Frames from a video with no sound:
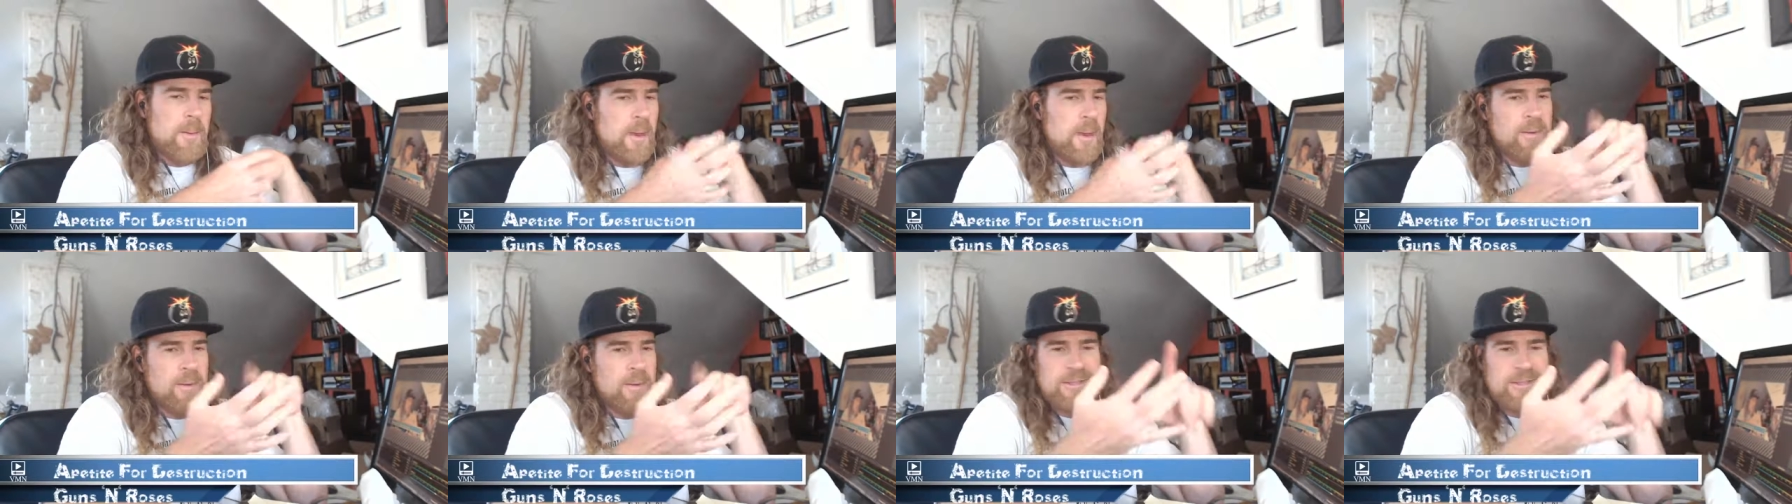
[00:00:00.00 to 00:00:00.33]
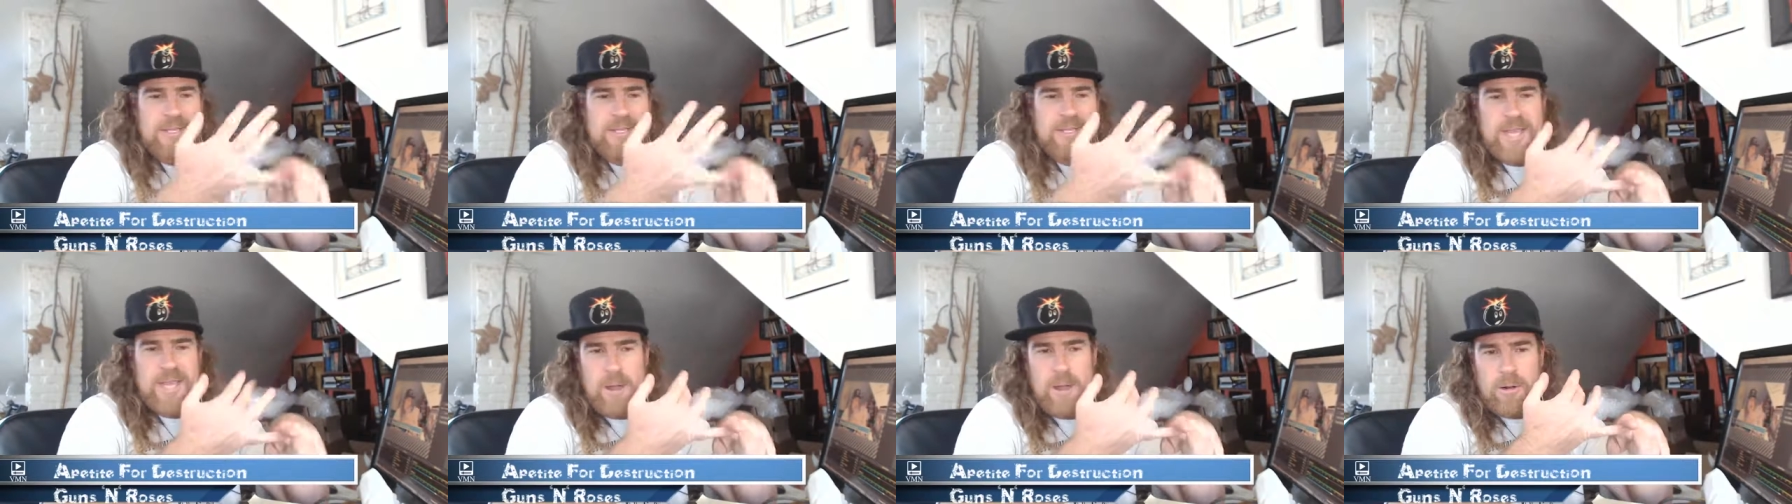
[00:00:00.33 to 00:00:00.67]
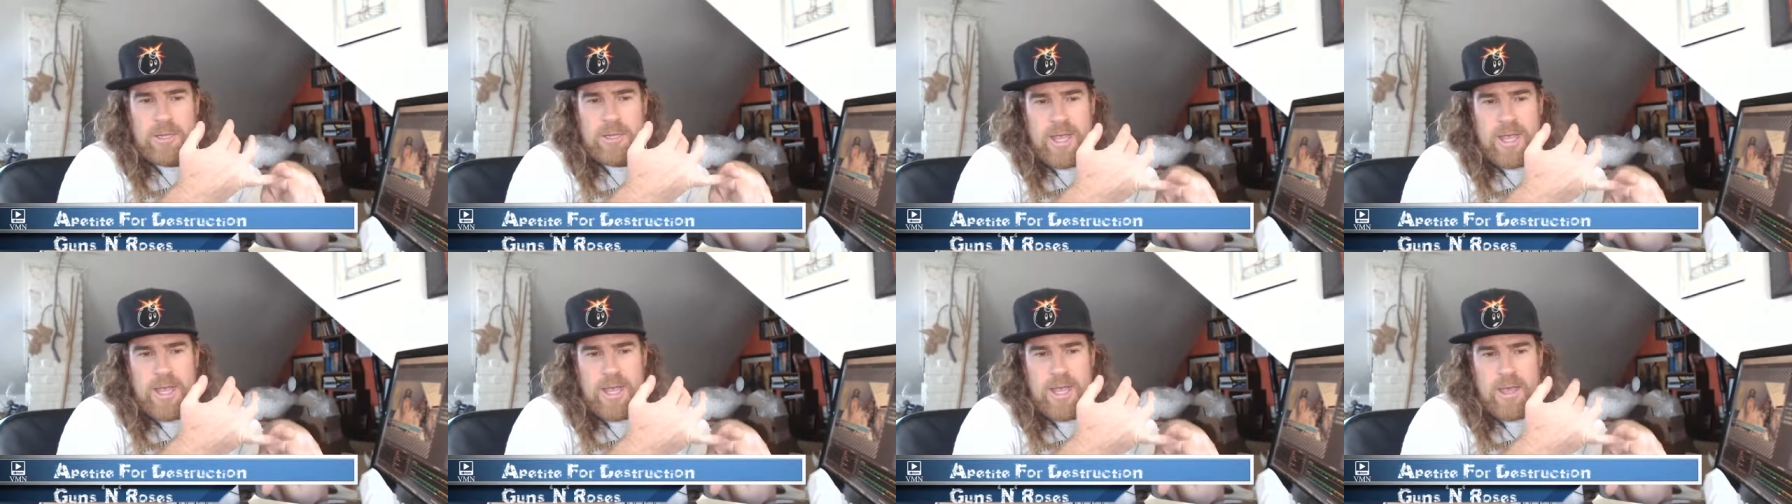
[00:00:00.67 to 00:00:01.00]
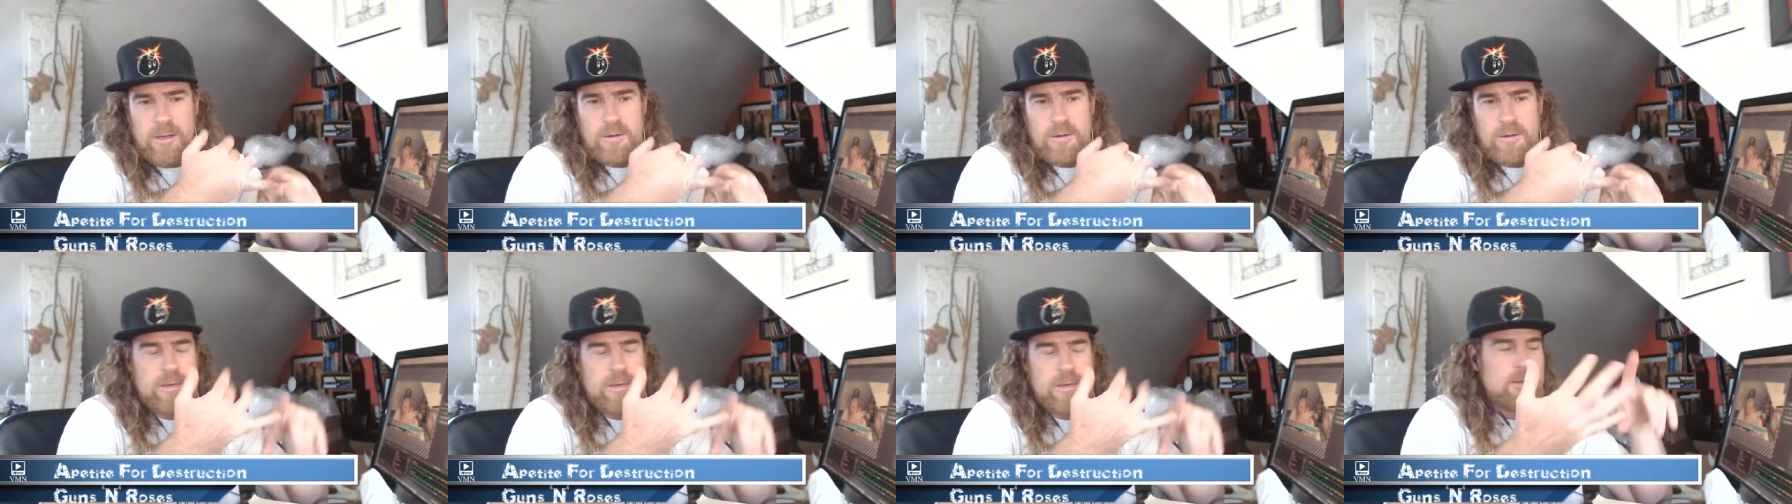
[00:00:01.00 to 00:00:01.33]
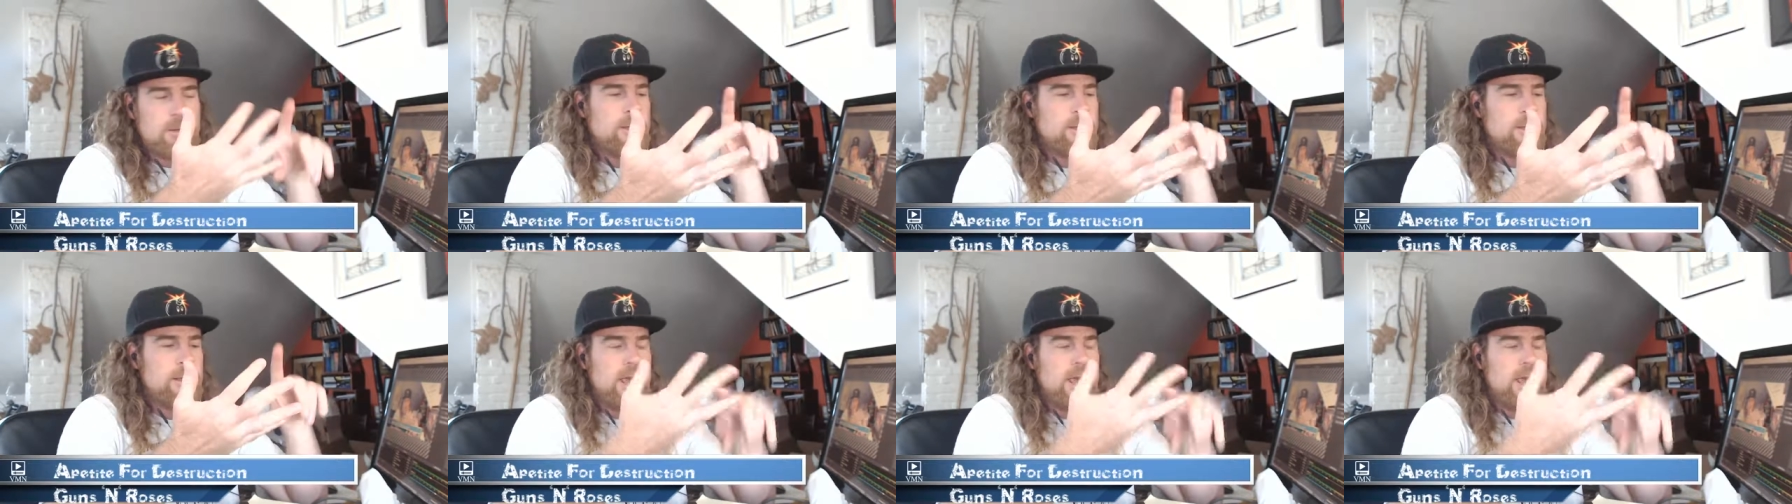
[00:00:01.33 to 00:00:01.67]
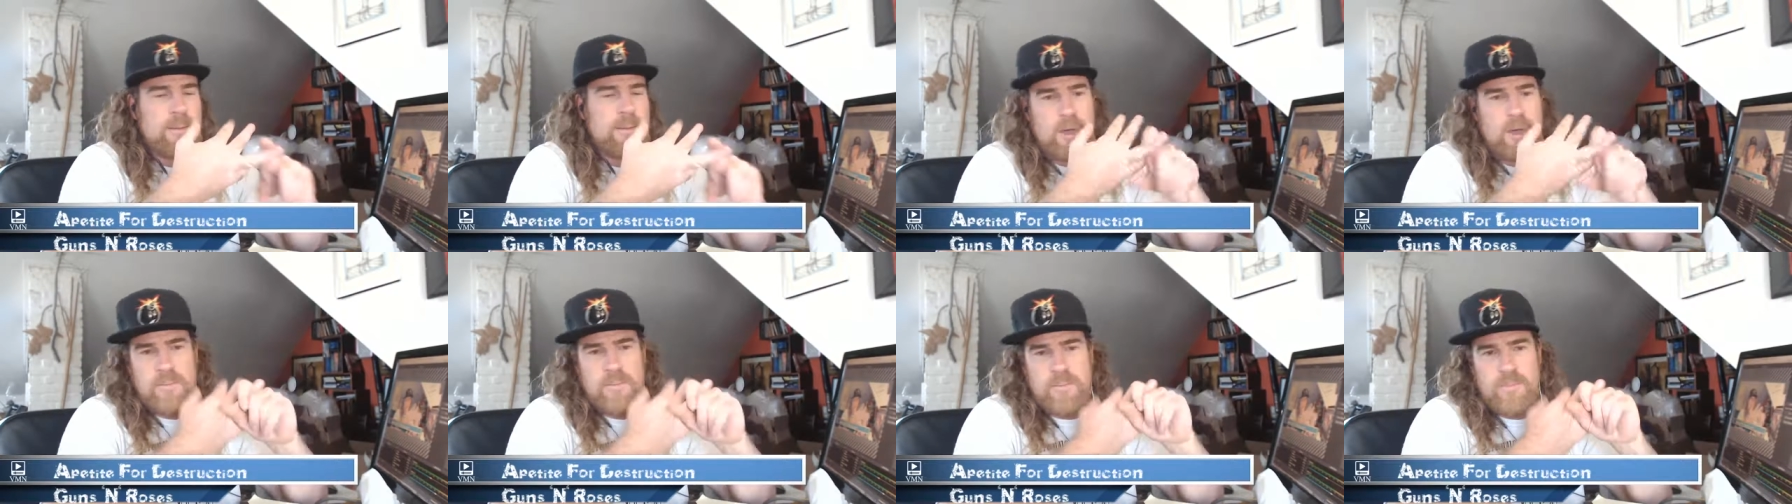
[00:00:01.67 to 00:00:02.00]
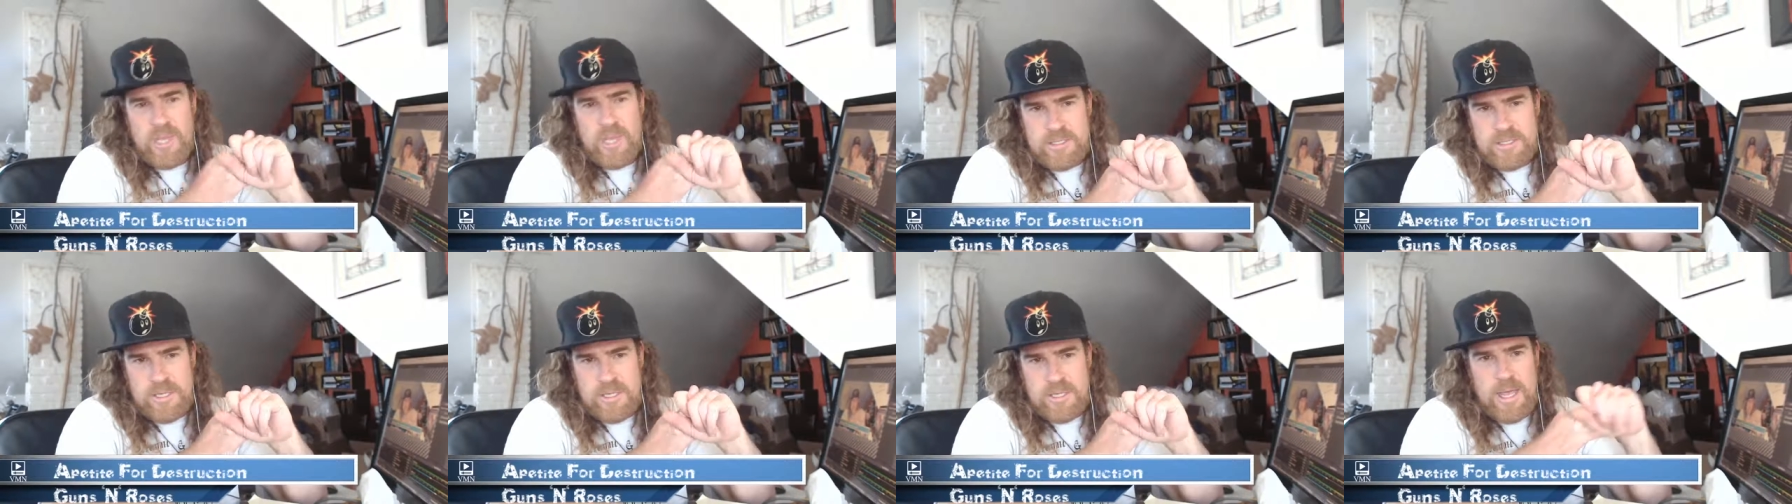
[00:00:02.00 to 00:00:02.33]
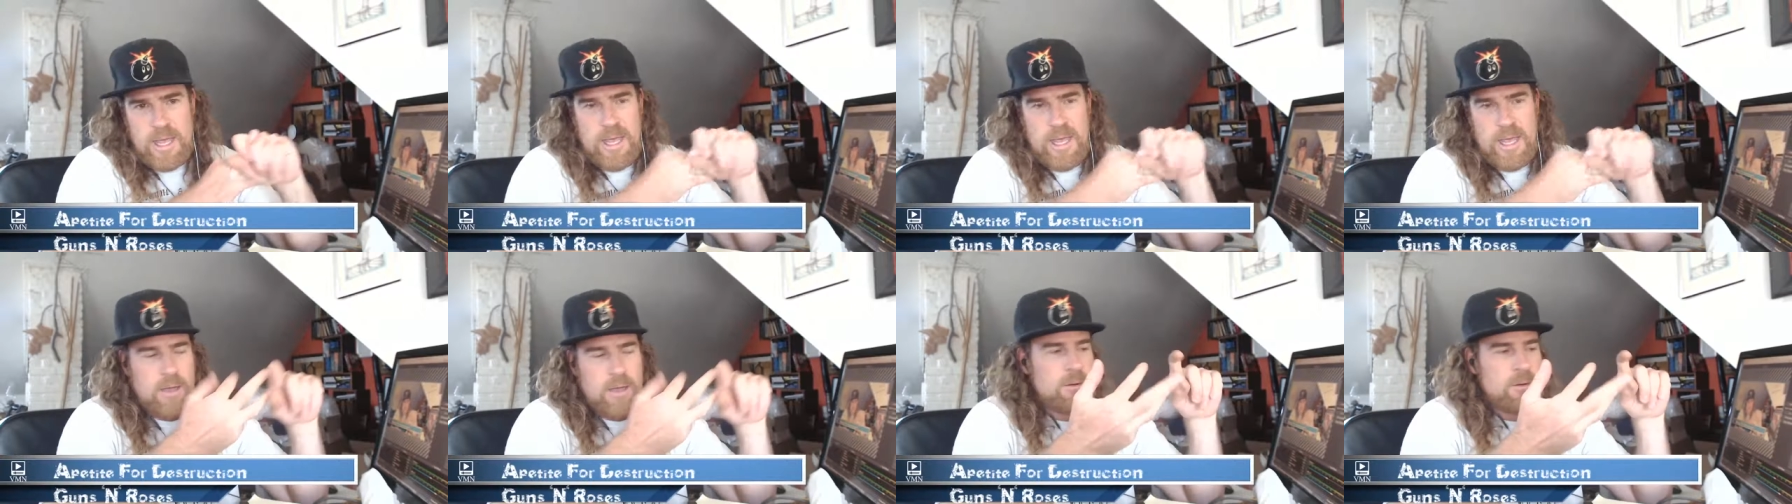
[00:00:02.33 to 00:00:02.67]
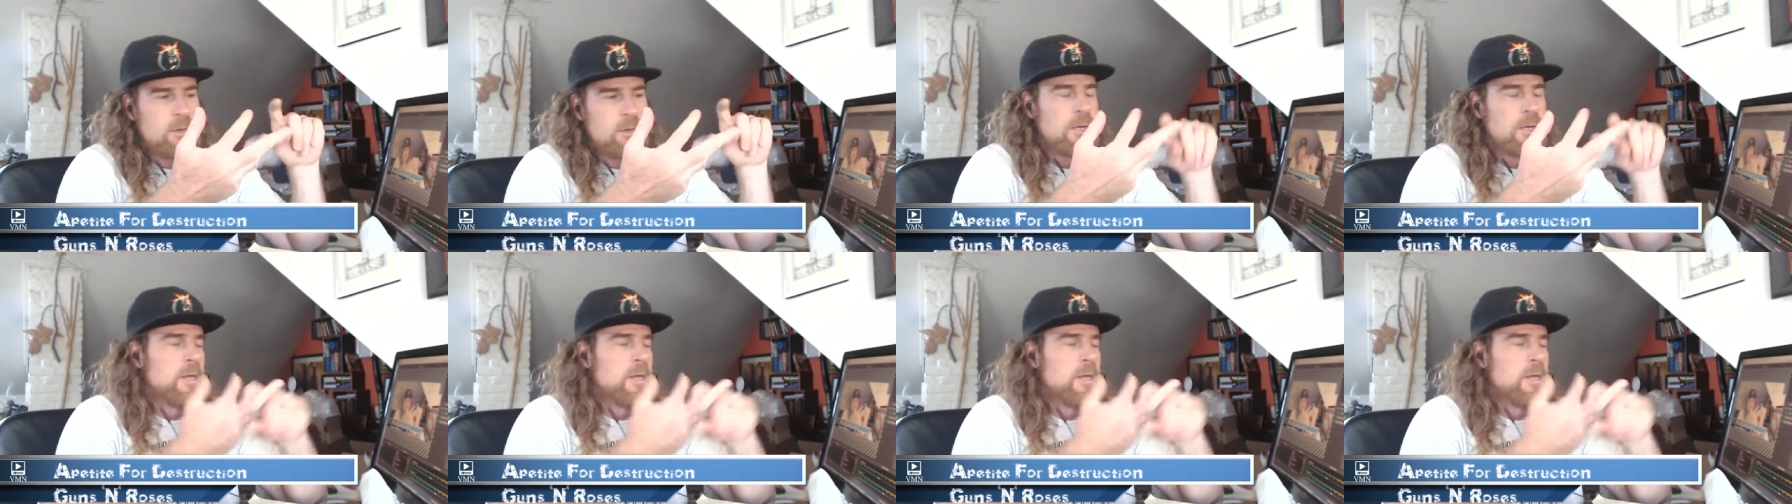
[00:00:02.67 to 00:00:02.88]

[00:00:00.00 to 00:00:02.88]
I'm on SoundCloud and I'm on MixCloud.